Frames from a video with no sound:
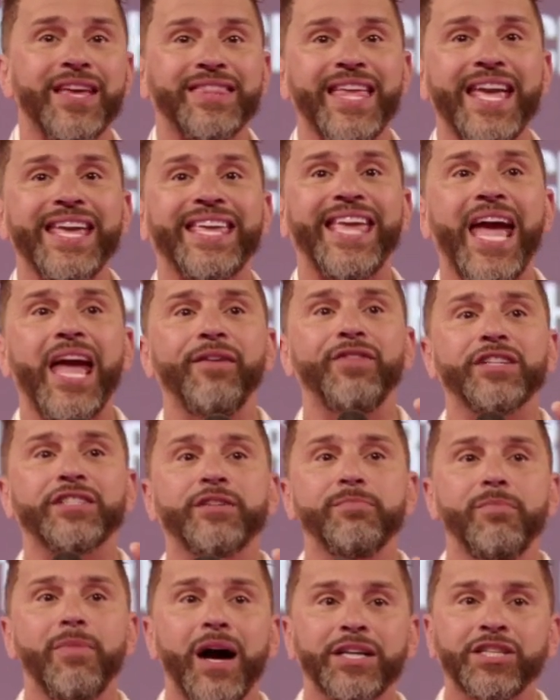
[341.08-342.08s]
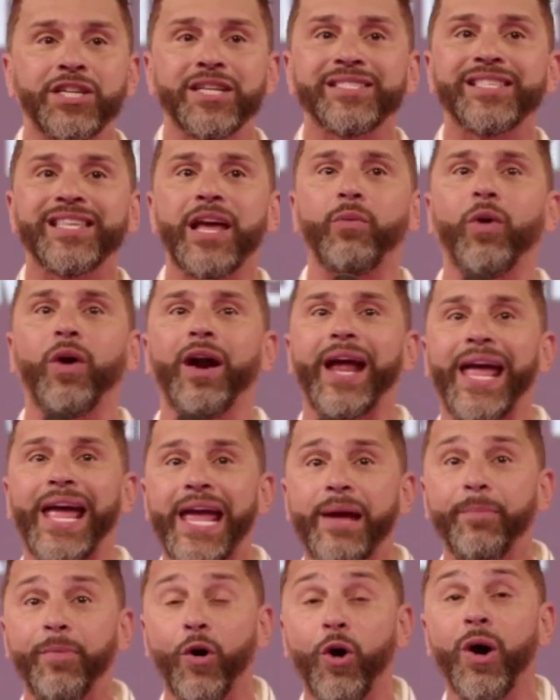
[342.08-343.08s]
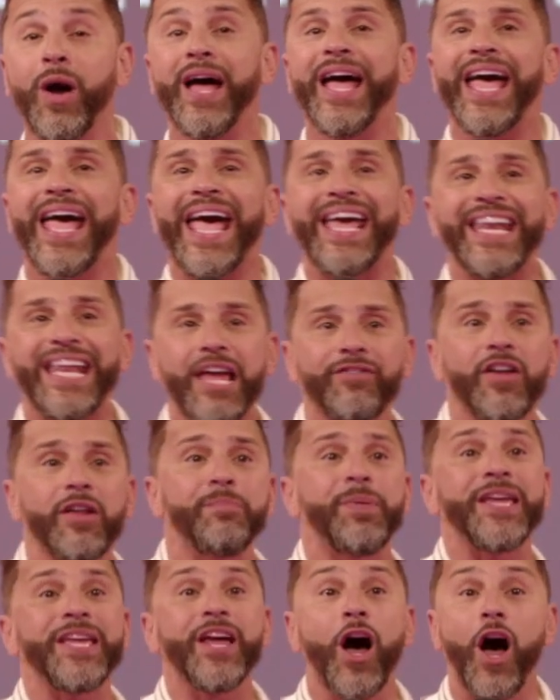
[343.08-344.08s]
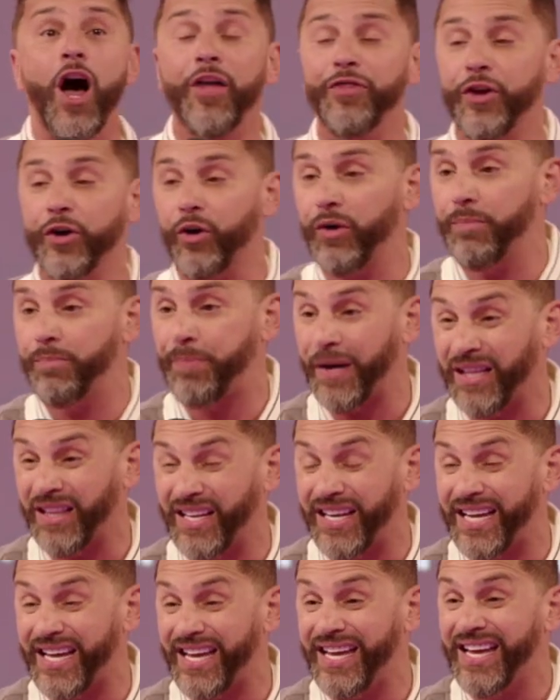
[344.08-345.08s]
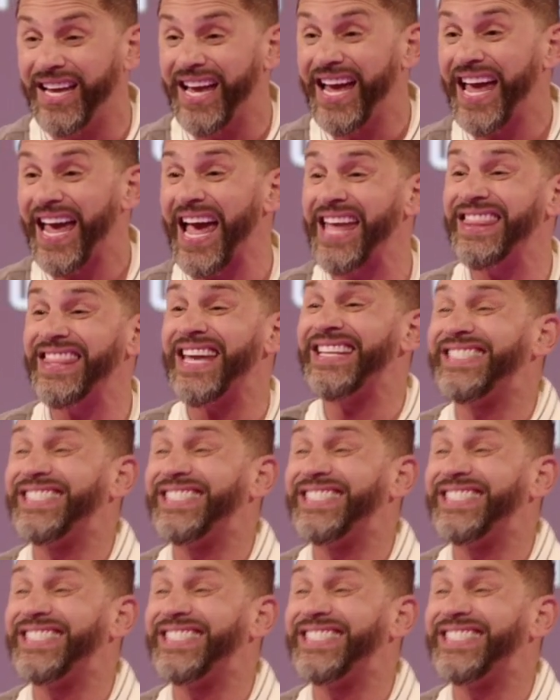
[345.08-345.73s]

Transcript: that they gave as much as they were able and even beyond their ability, and they